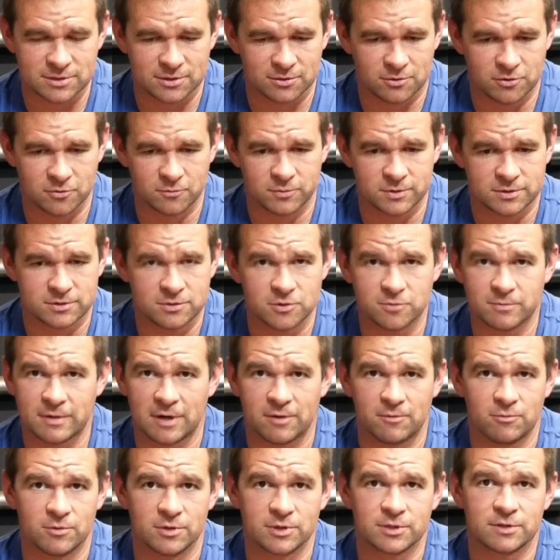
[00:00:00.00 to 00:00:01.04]
in a group with two of my
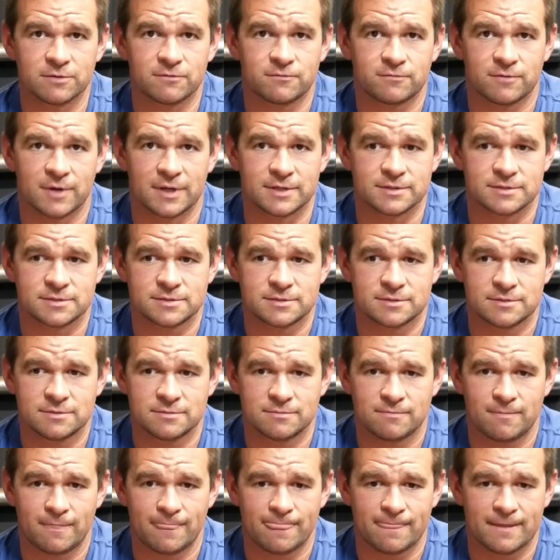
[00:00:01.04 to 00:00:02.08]
really good friends.
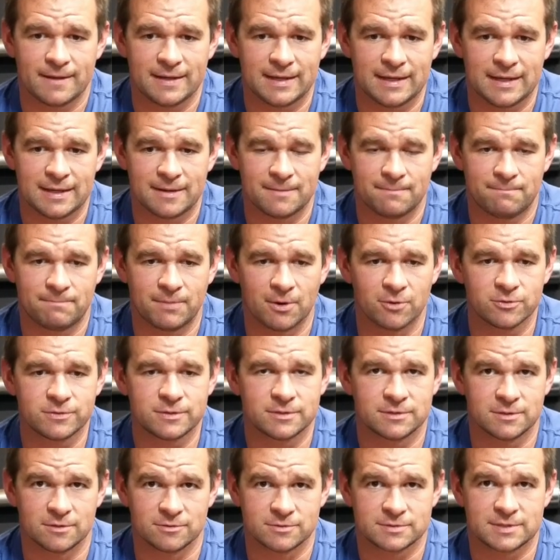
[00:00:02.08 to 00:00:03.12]
And both
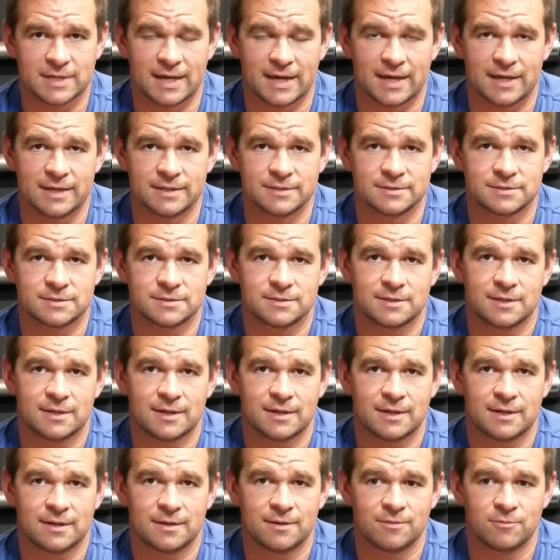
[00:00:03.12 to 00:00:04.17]
of those guys,
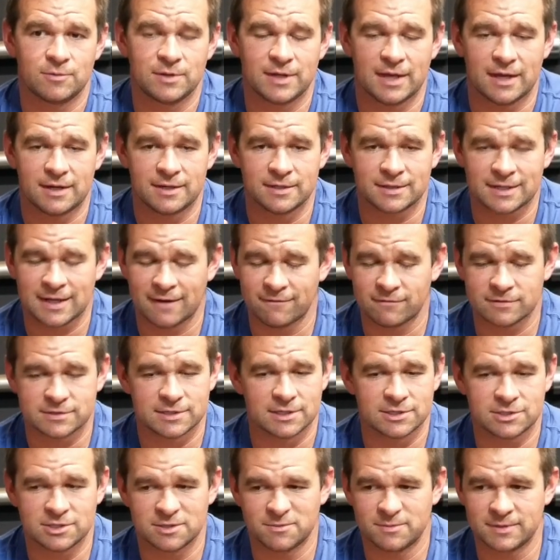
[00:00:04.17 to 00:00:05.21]
we had a
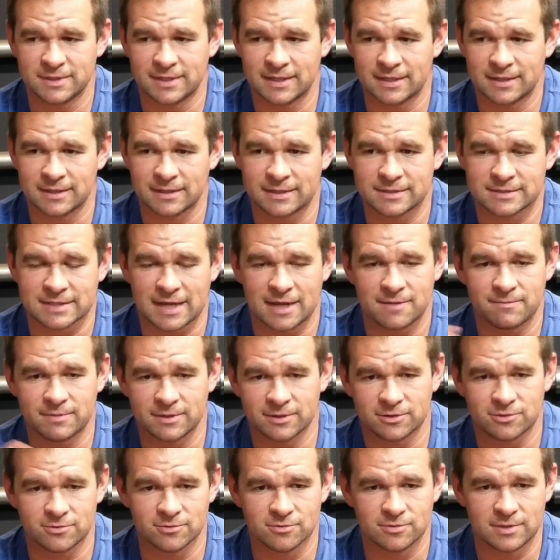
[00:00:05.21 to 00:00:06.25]
conversation in the beginning because I had
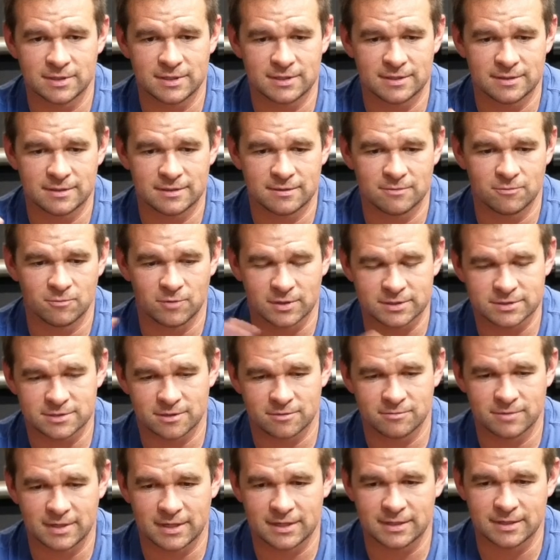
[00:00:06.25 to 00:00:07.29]
been through it once
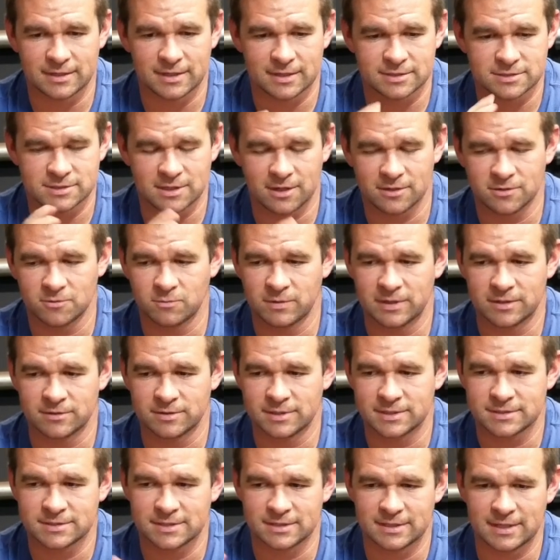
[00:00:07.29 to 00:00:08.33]
already and I saw the
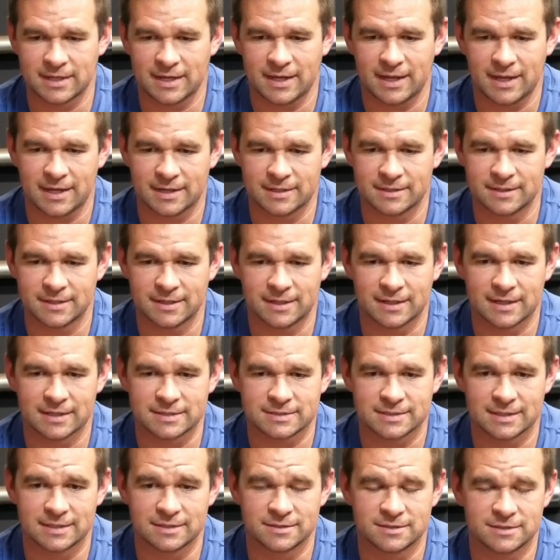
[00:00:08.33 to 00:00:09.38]
weirdness and they hadn't. And I
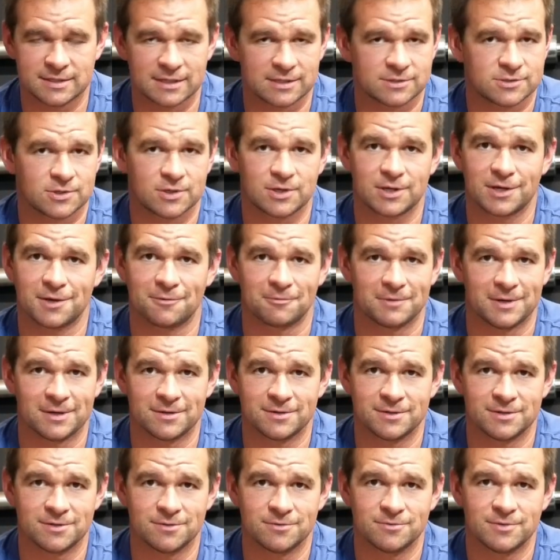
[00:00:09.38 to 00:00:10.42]
said, things are gonna get
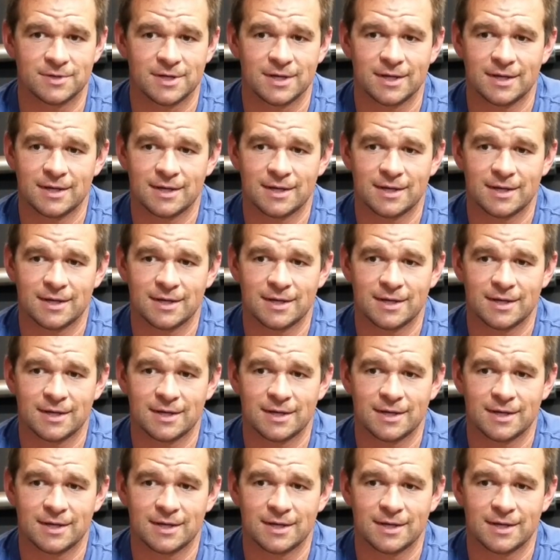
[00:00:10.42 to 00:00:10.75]
weird, dude.